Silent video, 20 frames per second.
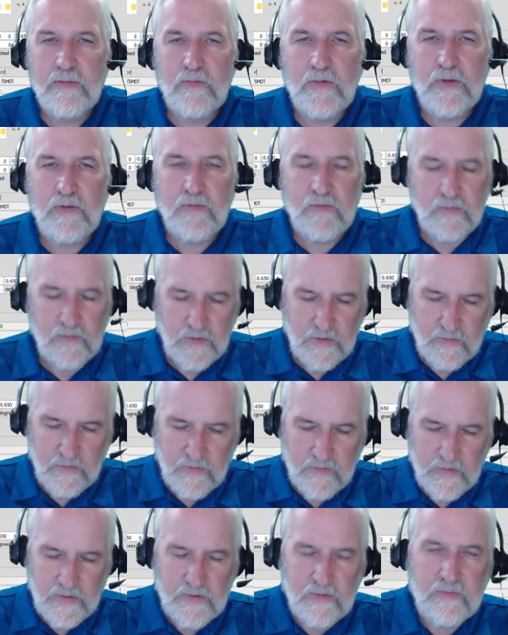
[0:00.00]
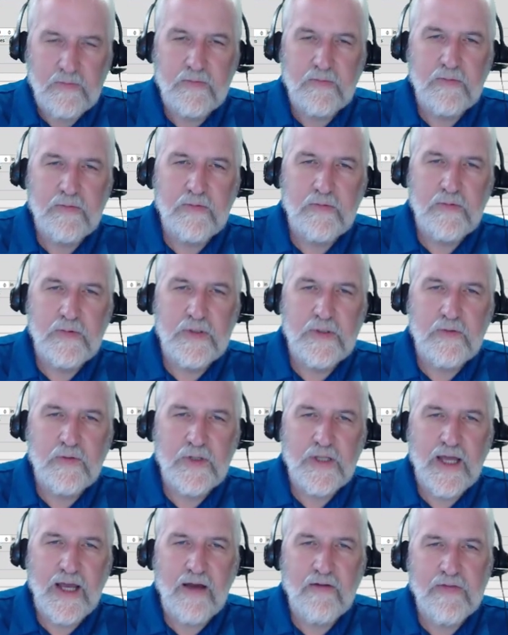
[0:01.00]
We'll
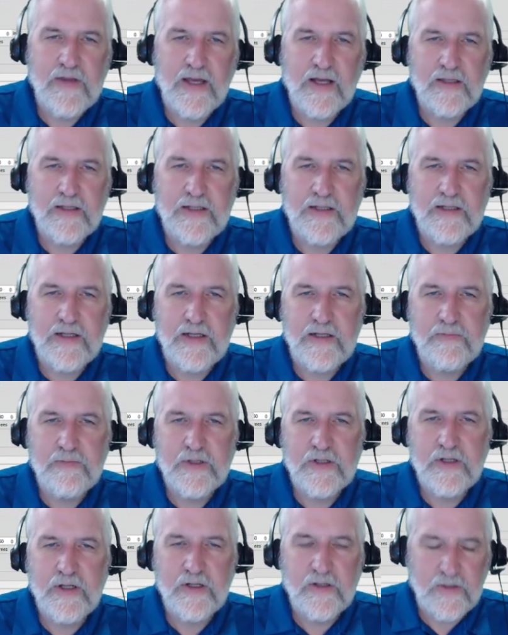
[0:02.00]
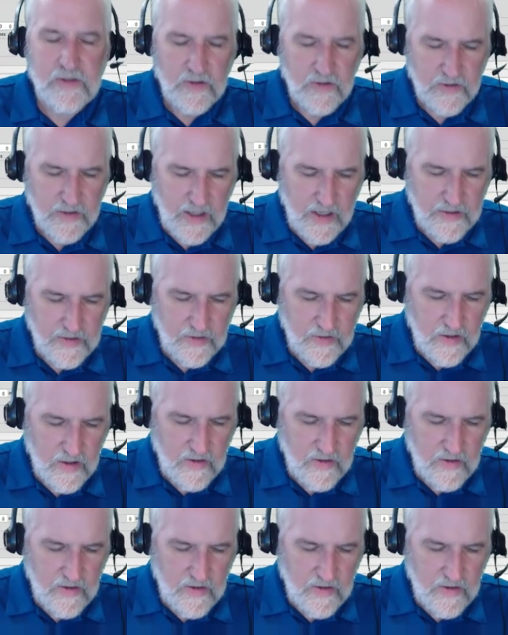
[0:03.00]
have the LED get turned on and